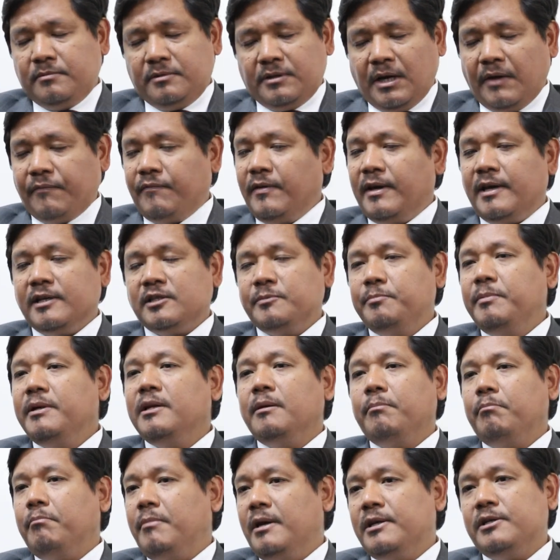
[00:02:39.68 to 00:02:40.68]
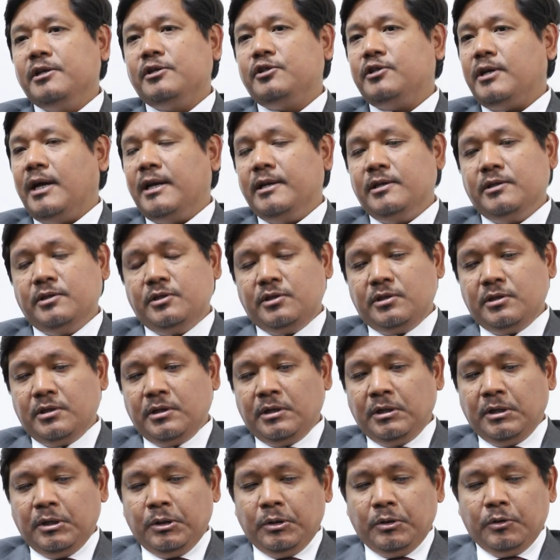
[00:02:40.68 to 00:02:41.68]
traffic has been a major challenge
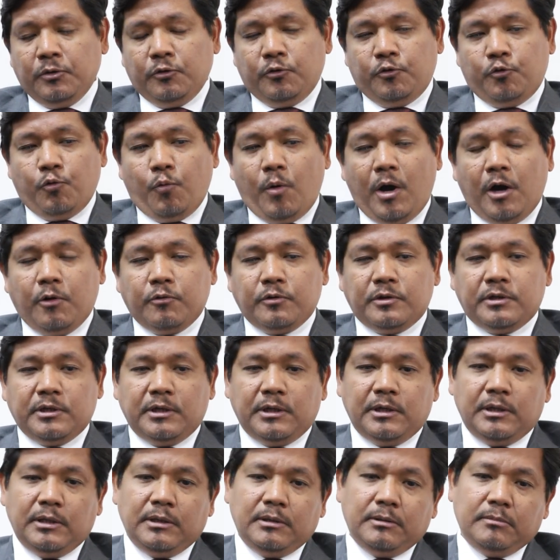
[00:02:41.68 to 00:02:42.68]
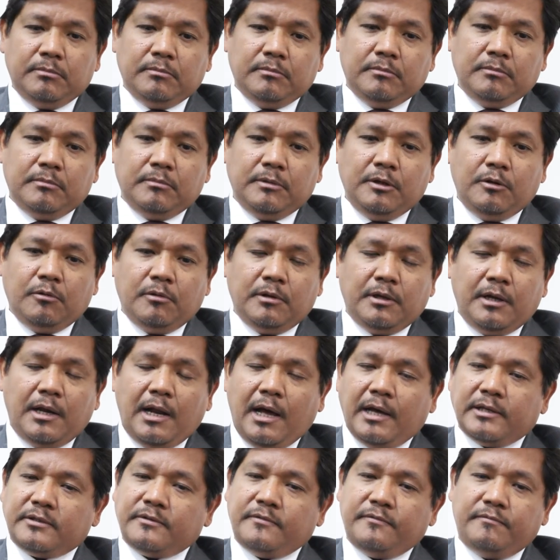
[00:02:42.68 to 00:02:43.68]
throughout the
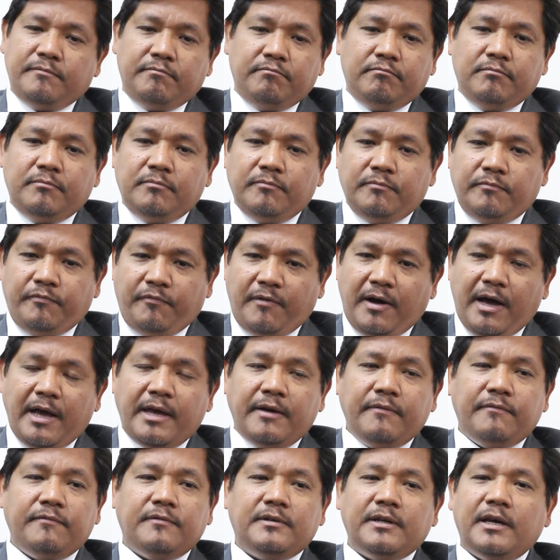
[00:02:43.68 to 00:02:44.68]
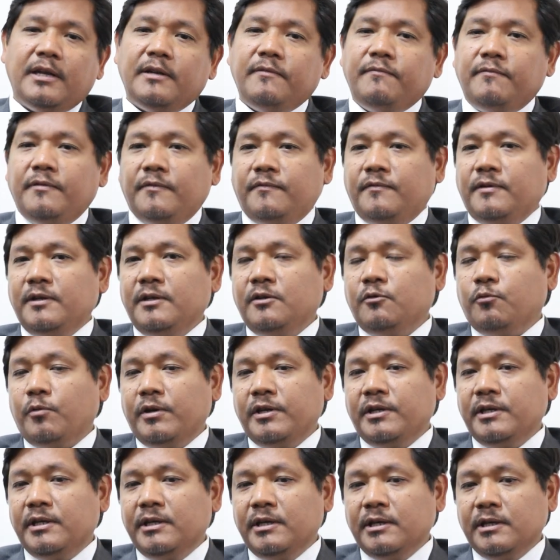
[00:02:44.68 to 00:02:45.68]
last 5, 10, 15,
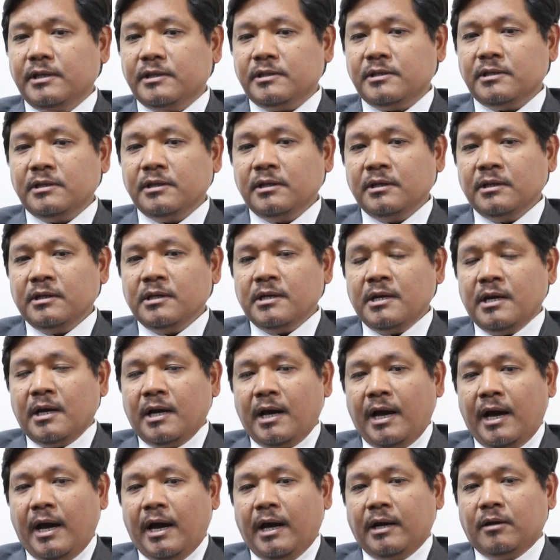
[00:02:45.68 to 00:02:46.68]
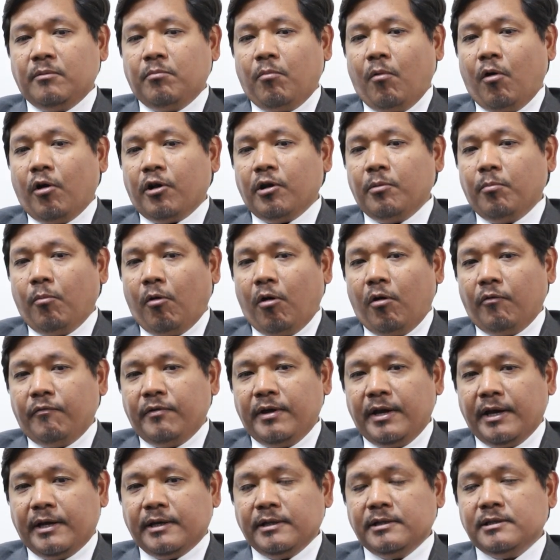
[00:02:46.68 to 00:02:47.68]
20 years. And more
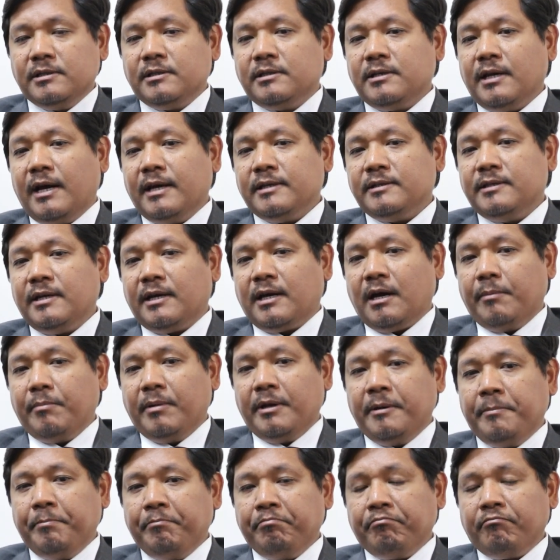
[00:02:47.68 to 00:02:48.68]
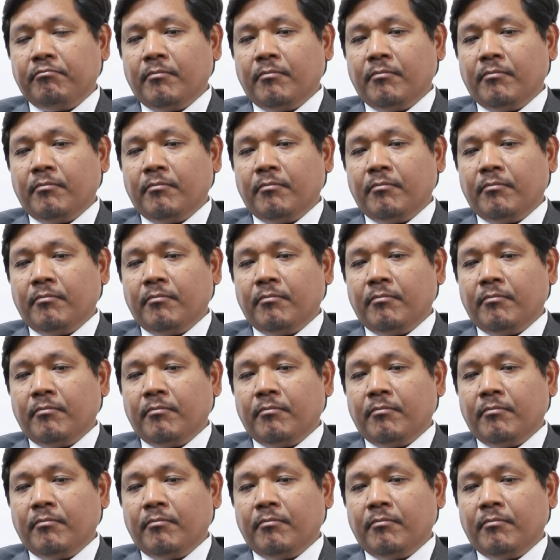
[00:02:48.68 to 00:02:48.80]
vehicles, as they come in,